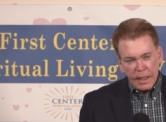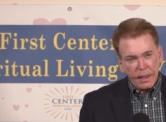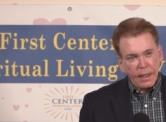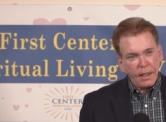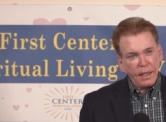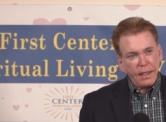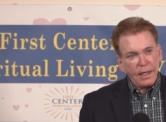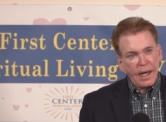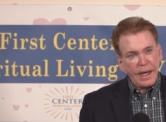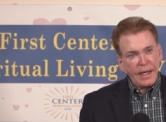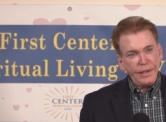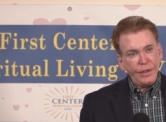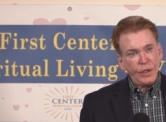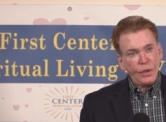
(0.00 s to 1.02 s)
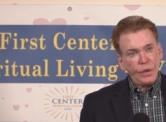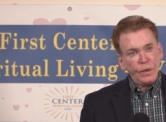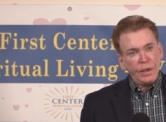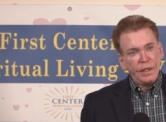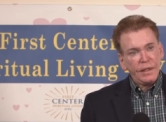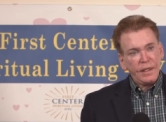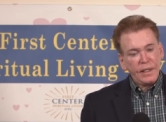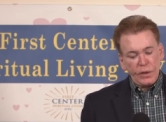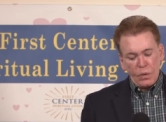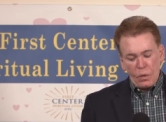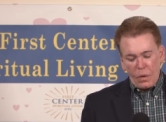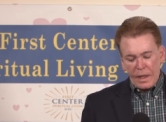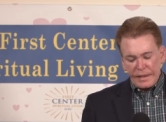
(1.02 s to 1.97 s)
uh, I know that you
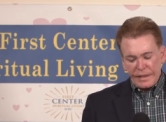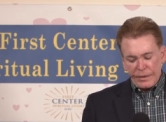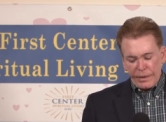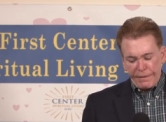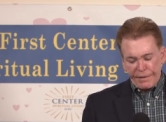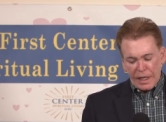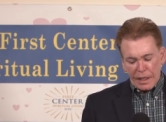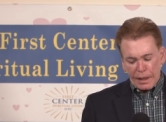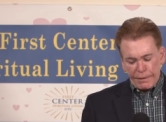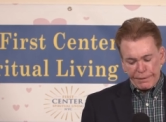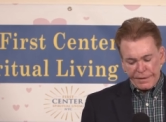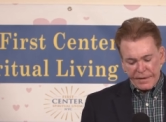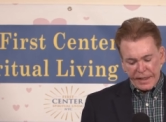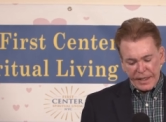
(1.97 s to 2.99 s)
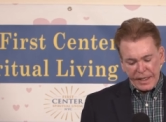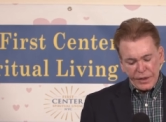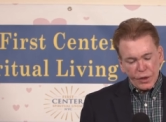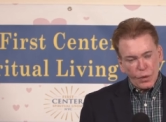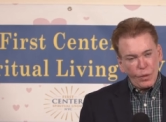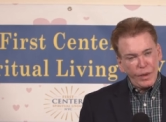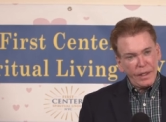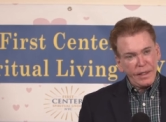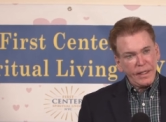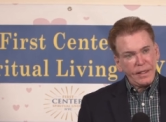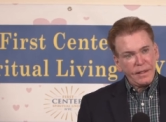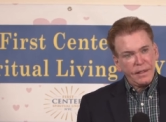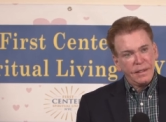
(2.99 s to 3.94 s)
want to evolve and you're
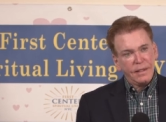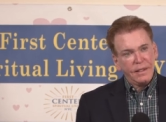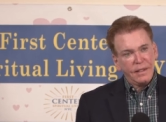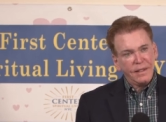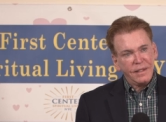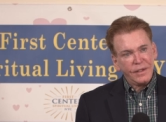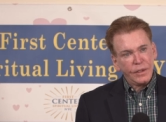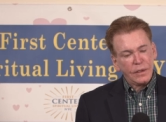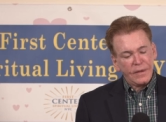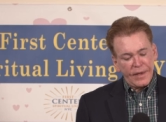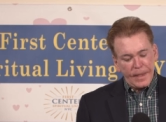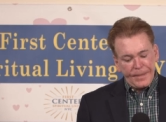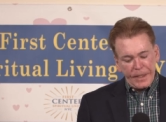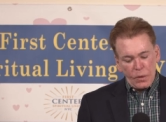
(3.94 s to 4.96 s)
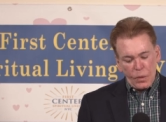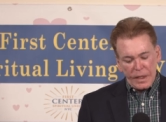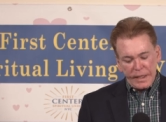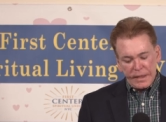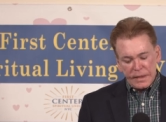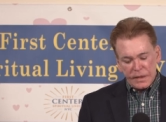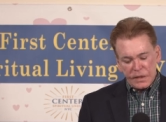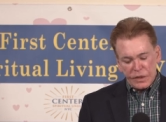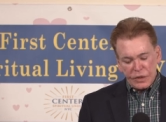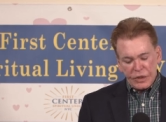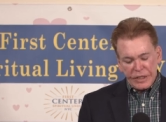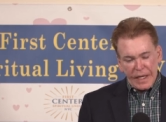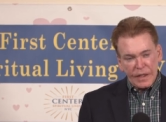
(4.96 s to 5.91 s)
willing, you're developing a willingness to
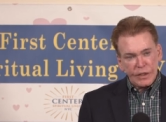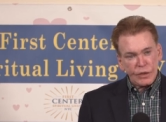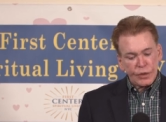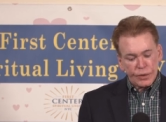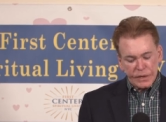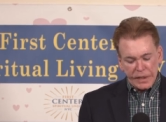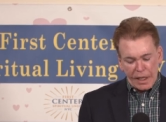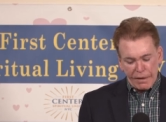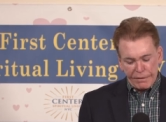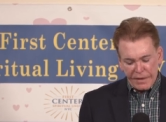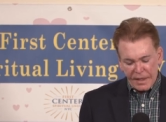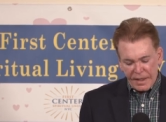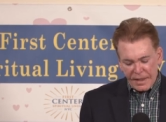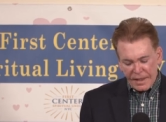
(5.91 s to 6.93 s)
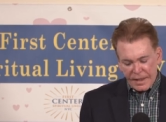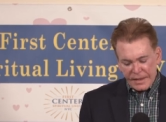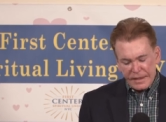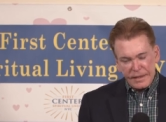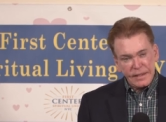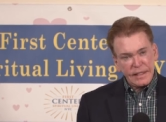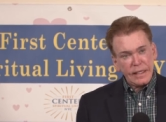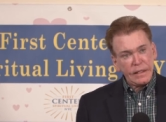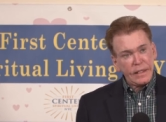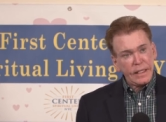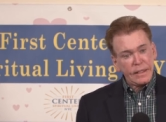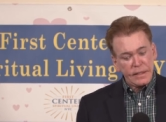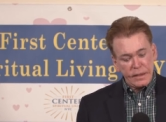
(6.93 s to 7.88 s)
challenge yourself to see
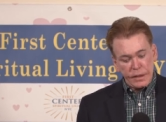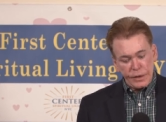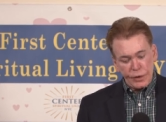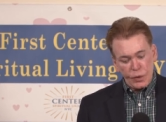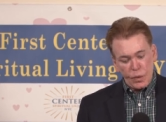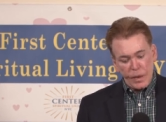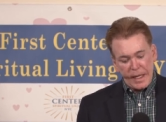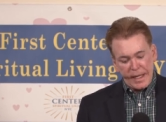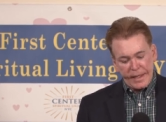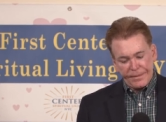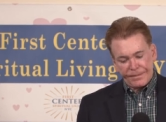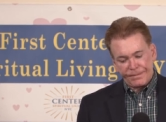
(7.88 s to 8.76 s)
things in a new way.